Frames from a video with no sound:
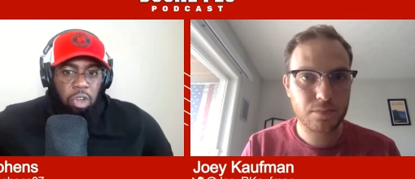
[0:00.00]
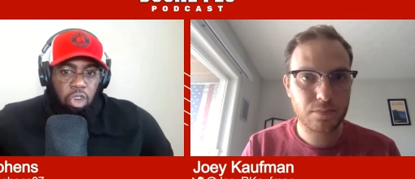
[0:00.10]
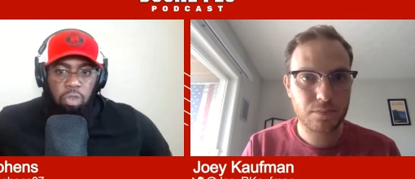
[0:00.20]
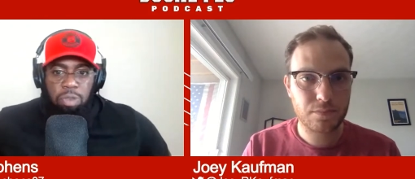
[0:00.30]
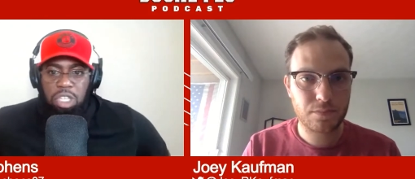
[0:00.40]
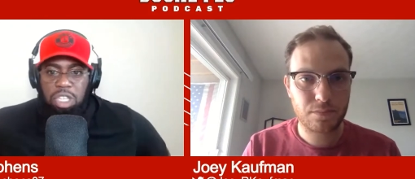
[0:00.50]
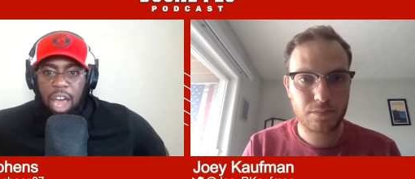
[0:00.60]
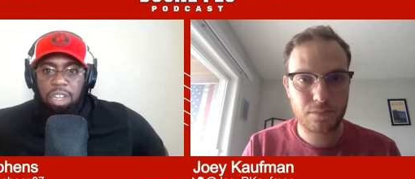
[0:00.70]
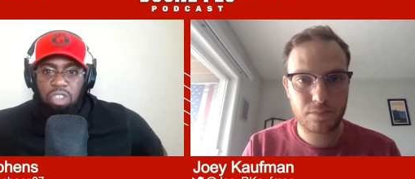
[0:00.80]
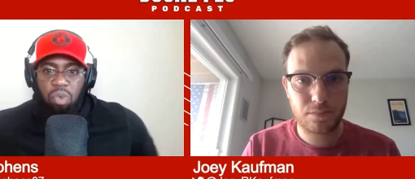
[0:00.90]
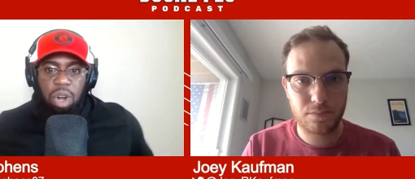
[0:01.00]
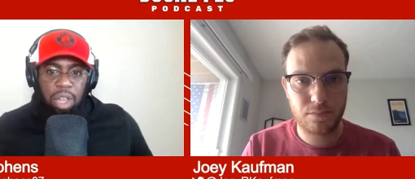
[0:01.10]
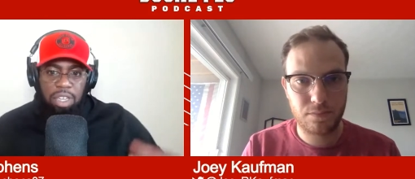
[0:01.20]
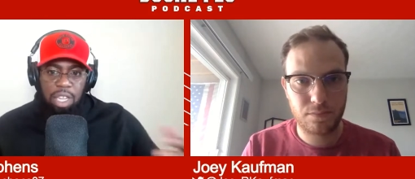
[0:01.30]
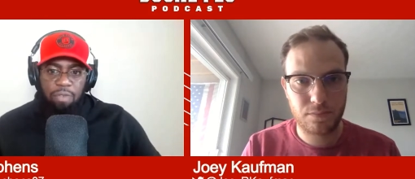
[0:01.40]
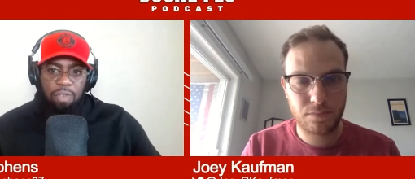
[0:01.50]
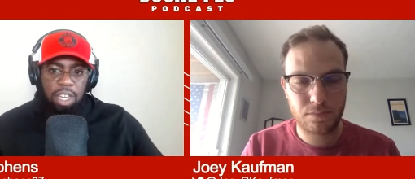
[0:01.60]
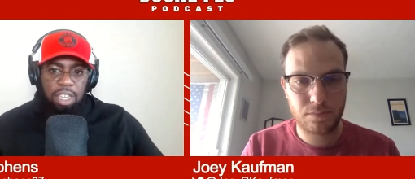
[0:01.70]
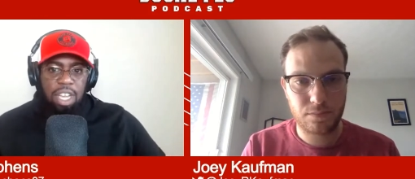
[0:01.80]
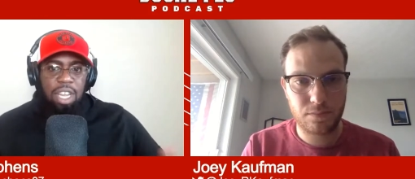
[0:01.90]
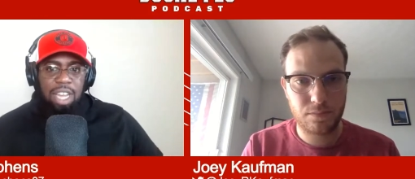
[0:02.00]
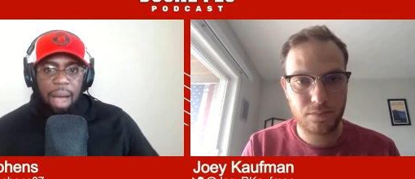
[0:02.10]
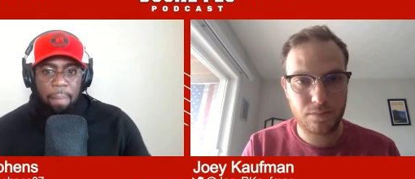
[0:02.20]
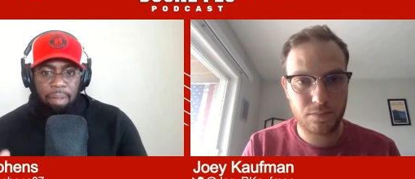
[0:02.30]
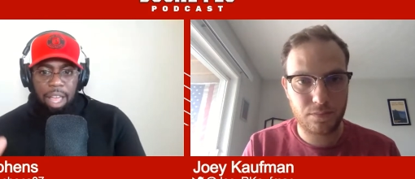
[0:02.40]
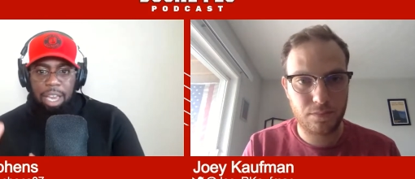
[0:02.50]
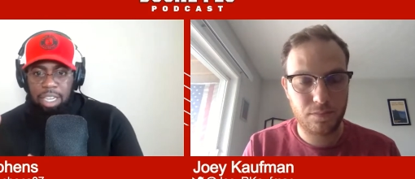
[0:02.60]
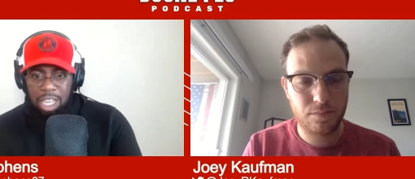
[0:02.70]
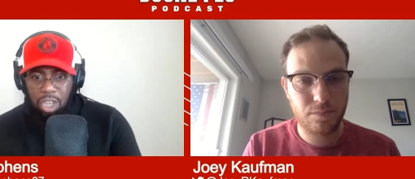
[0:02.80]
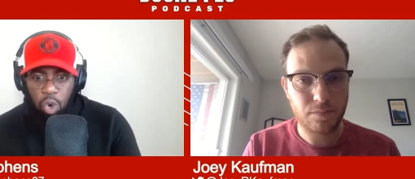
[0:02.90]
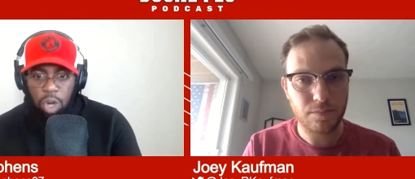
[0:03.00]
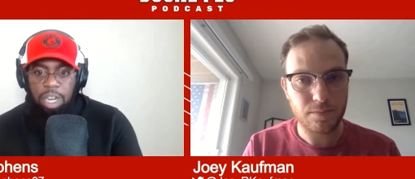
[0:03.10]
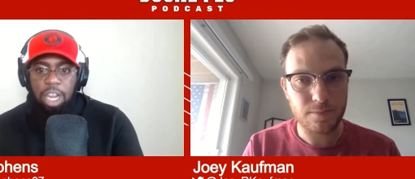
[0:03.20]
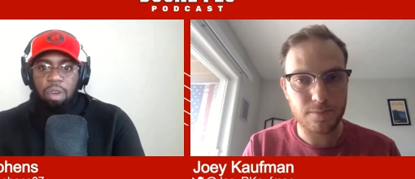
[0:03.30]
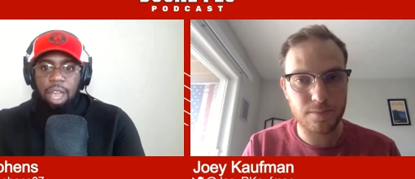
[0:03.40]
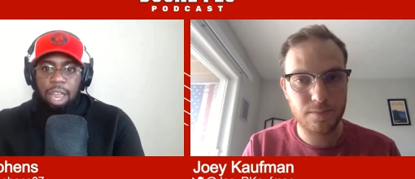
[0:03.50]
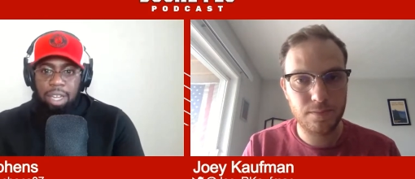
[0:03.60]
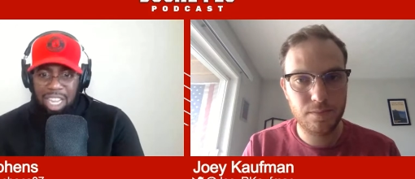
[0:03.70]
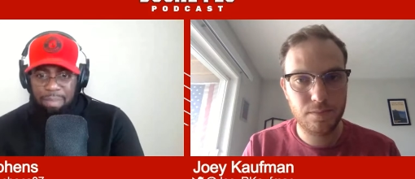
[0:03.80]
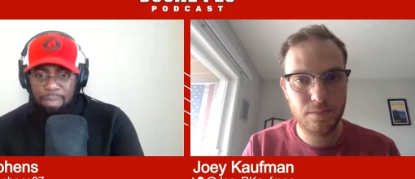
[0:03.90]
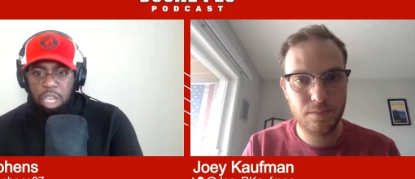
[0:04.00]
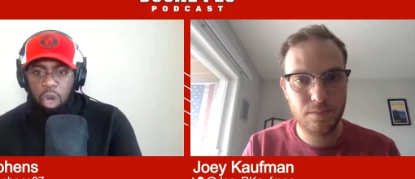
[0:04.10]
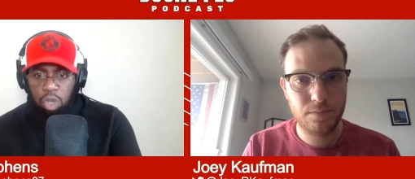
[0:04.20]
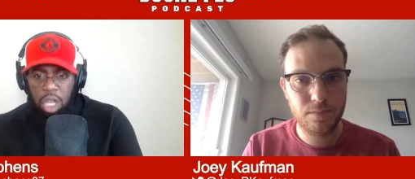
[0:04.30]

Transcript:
Speaker 1: Coombs is now just running the defense, not playing D coordinator and DB coach,